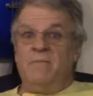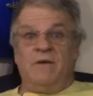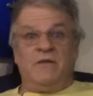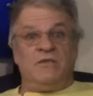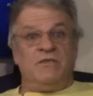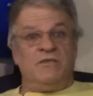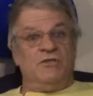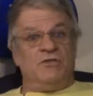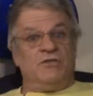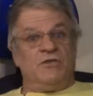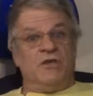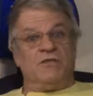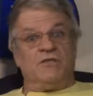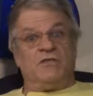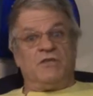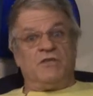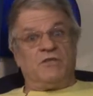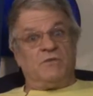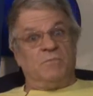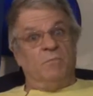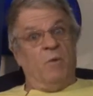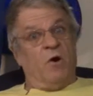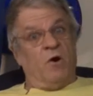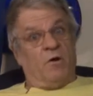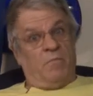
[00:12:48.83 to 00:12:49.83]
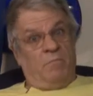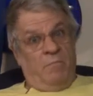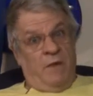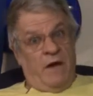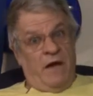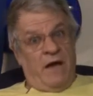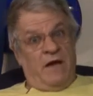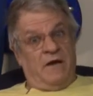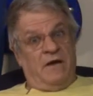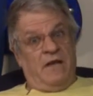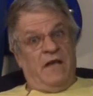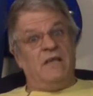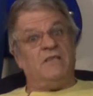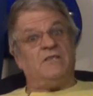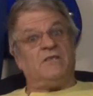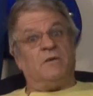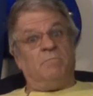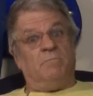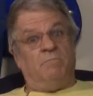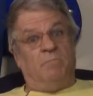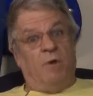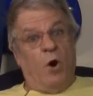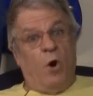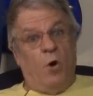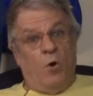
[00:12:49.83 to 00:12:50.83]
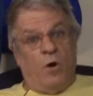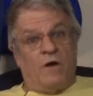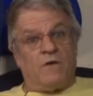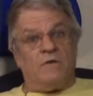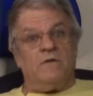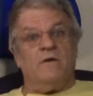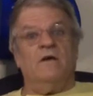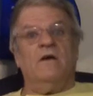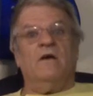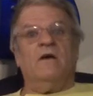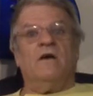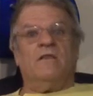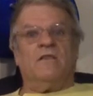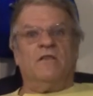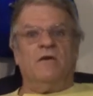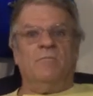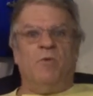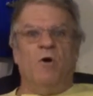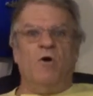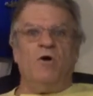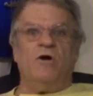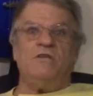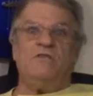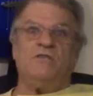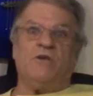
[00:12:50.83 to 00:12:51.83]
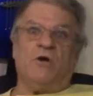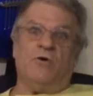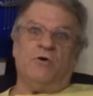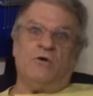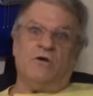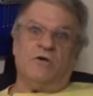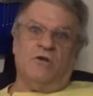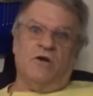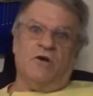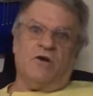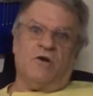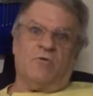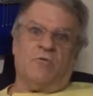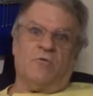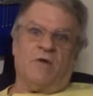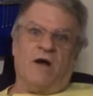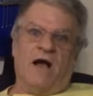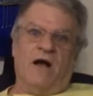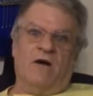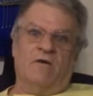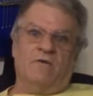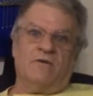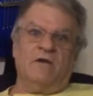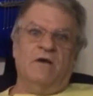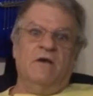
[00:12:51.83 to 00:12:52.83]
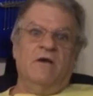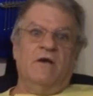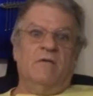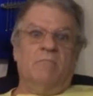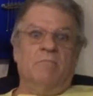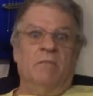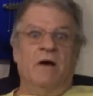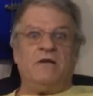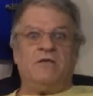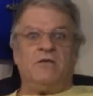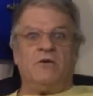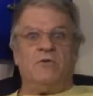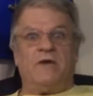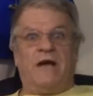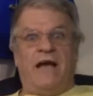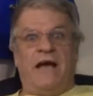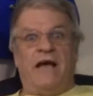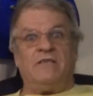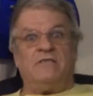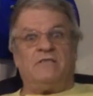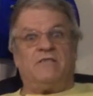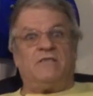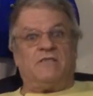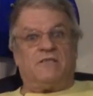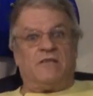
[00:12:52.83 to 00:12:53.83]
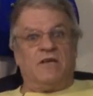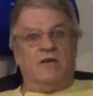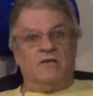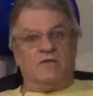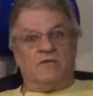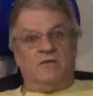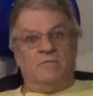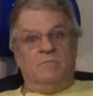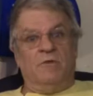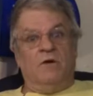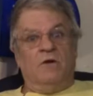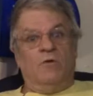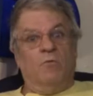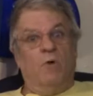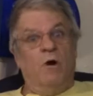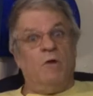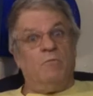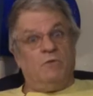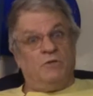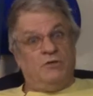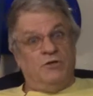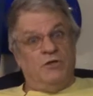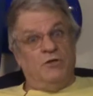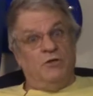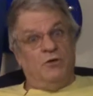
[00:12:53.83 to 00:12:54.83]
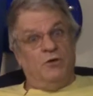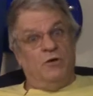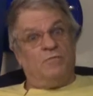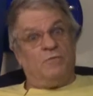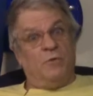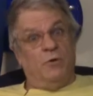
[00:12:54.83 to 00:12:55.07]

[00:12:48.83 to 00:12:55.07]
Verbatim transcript: isn't just a smart man, he's a poet. The boys go to look around. Mentor asks Seldom, What would you do if